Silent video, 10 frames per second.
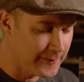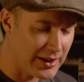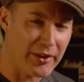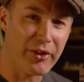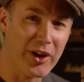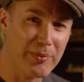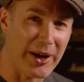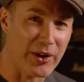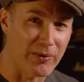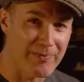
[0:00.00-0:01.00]
Now the third
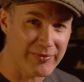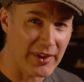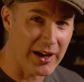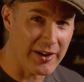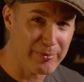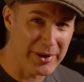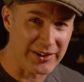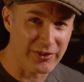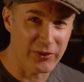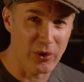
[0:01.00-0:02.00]
pedal I've
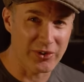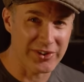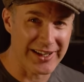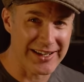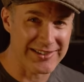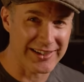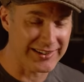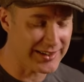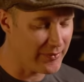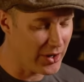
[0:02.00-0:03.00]
picked for today's
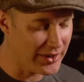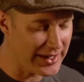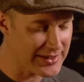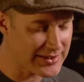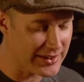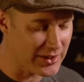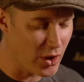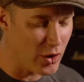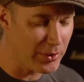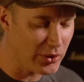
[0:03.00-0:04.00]
little demo is the
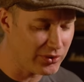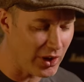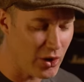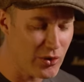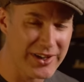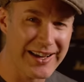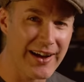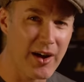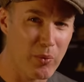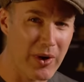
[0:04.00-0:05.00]
Nobels
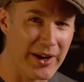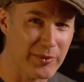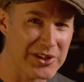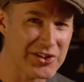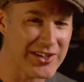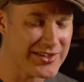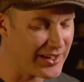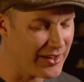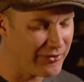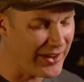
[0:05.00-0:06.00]
ODR1, which is
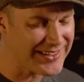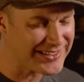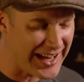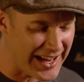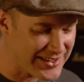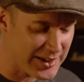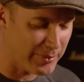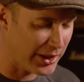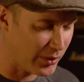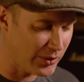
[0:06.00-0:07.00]
a fantastic
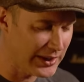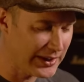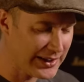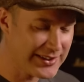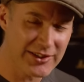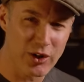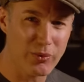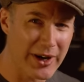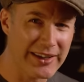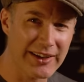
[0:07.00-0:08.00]
pedal. It's still
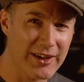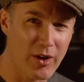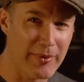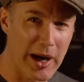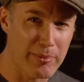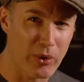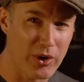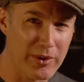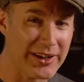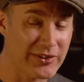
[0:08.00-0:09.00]
regularly on my
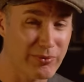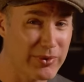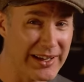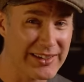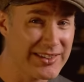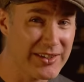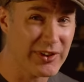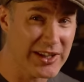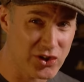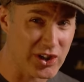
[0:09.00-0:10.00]
board. It's
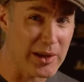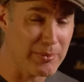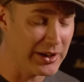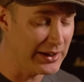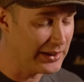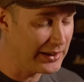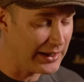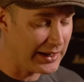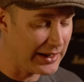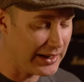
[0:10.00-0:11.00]
relatively cheap,
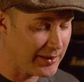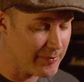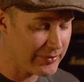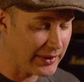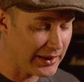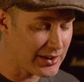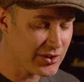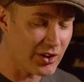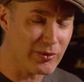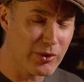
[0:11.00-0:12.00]
and it's
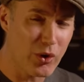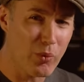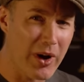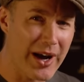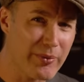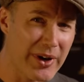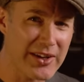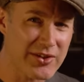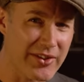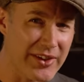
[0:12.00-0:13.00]
got a real wide
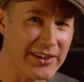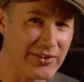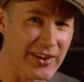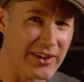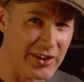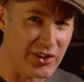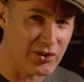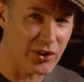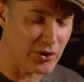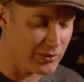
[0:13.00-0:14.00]
range of things that it can
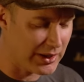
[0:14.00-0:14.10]
do.